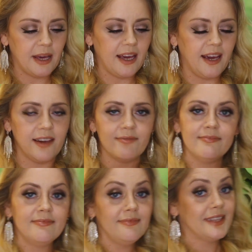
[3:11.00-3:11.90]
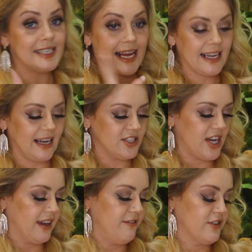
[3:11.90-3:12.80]
be a date night
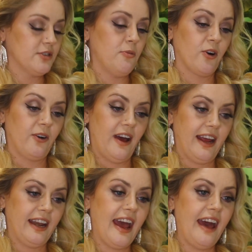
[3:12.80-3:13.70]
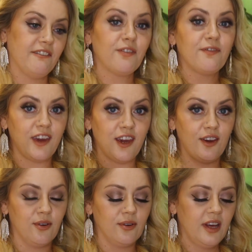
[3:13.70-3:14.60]
jacket for tomorrow night. I have a
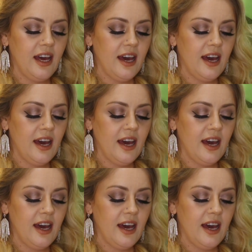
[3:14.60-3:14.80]
few.